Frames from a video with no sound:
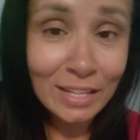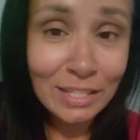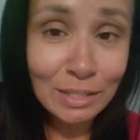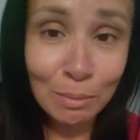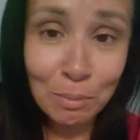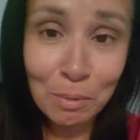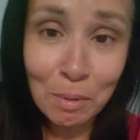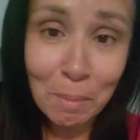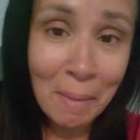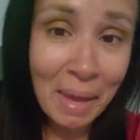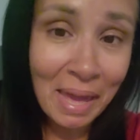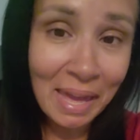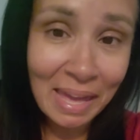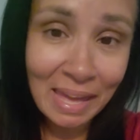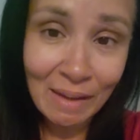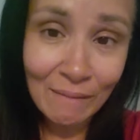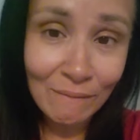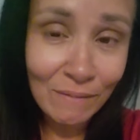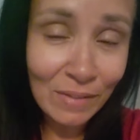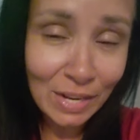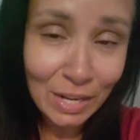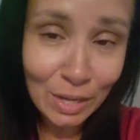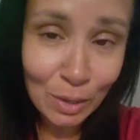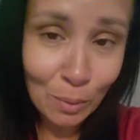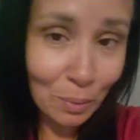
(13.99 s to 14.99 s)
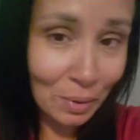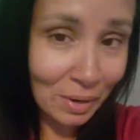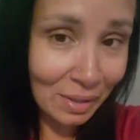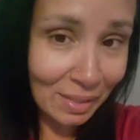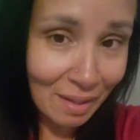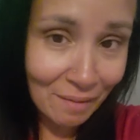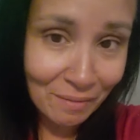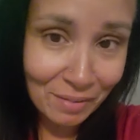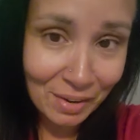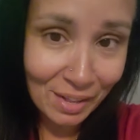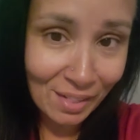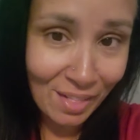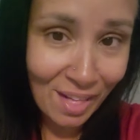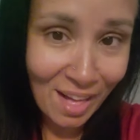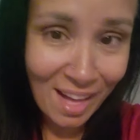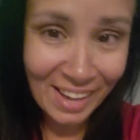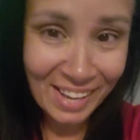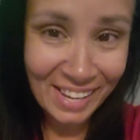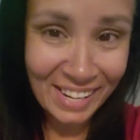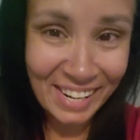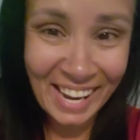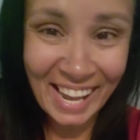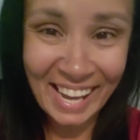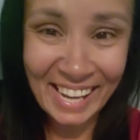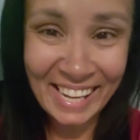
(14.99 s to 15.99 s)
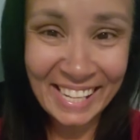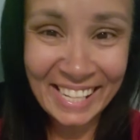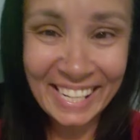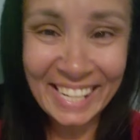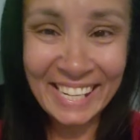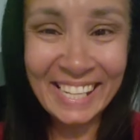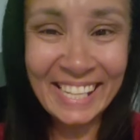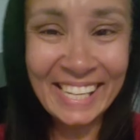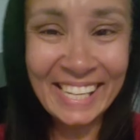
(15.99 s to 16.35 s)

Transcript: to be making a video at 11 o'clock at night.